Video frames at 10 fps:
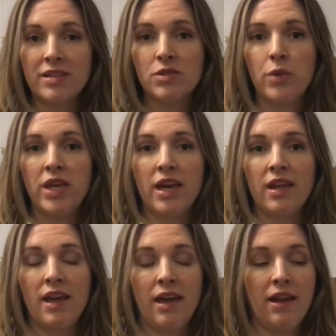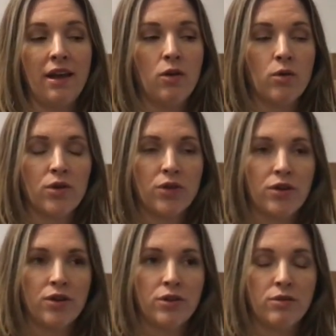this weekend and I
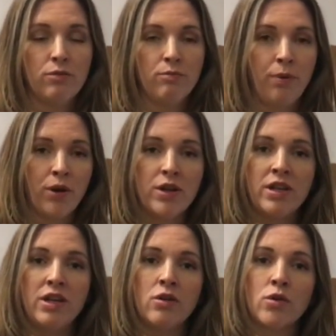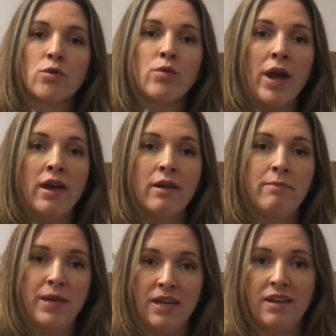ordered burgundy or red
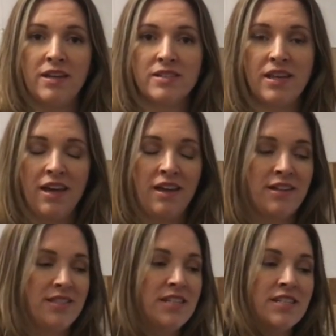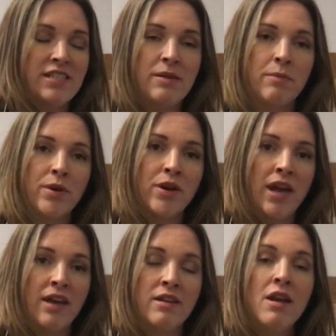peonies, and it's in December,
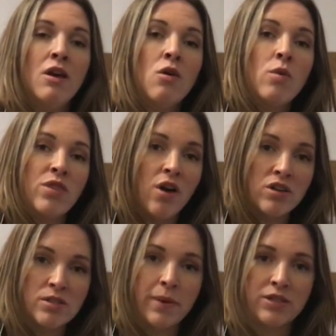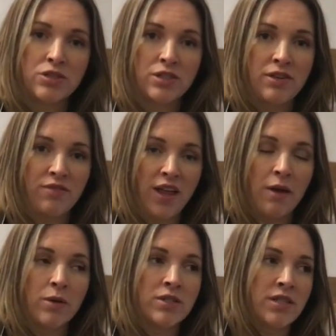and with all specialty
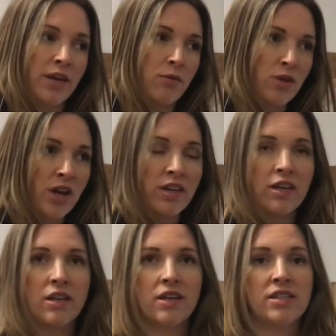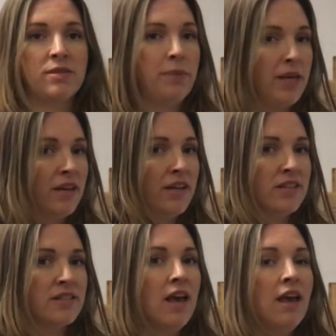flowers like ranunculus, peonies,